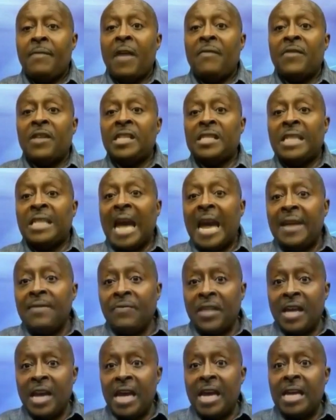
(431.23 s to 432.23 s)
Now, the state
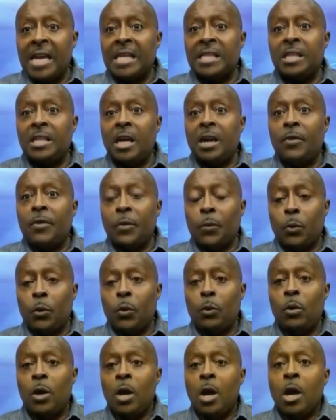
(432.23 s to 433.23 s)
thing is done
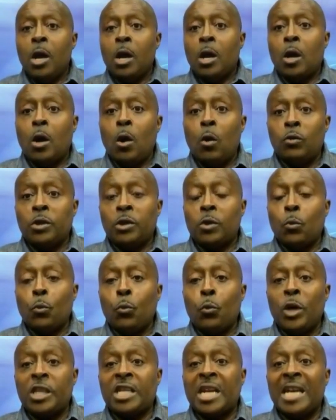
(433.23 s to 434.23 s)
through Coach
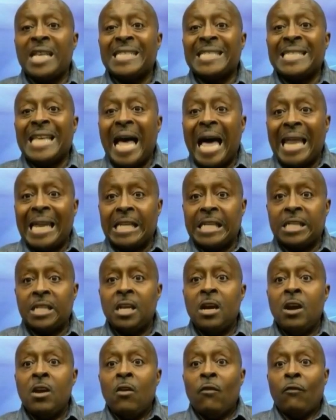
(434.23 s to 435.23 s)
Rich Gonzalez
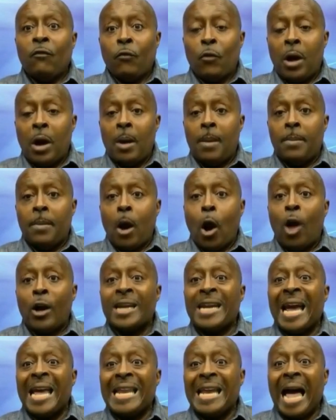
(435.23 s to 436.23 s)
from
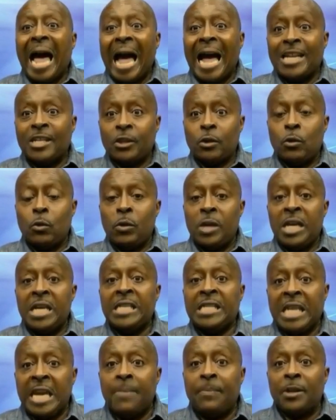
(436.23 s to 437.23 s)
Arcadia High School, and he's
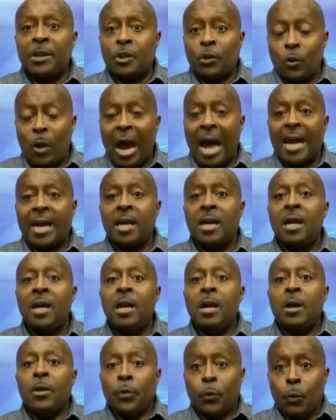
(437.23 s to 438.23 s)
keeping track
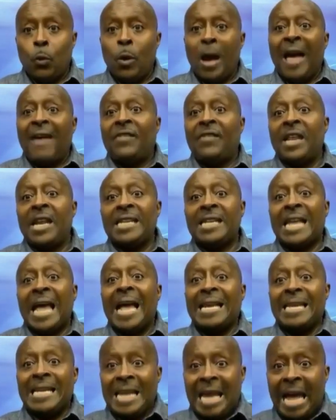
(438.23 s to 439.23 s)
through
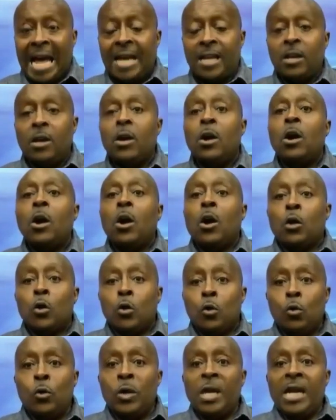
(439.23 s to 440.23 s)
athletic.net
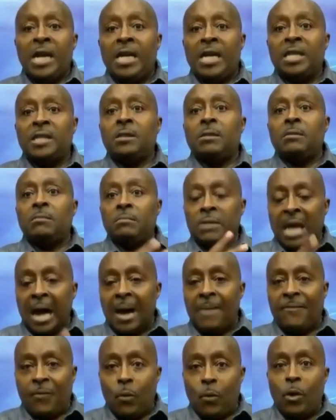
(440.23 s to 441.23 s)
who is
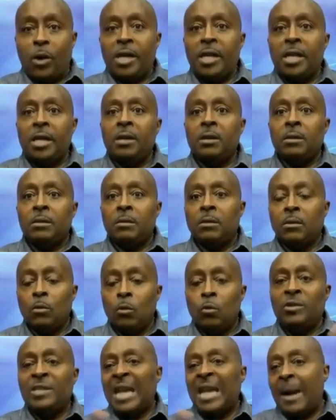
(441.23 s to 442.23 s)
top 40,
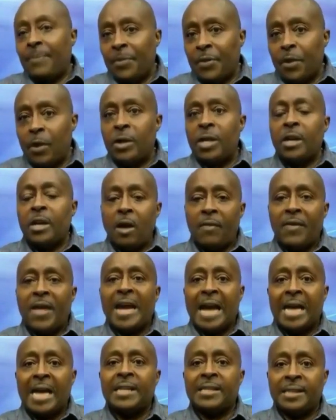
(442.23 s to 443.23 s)
who's top 30, and all that
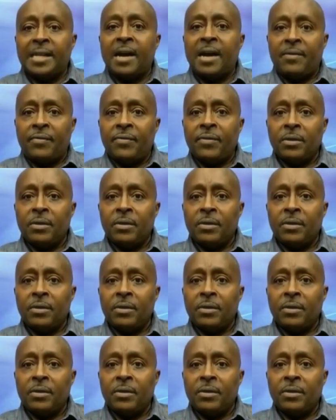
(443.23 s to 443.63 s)
kind of stuff.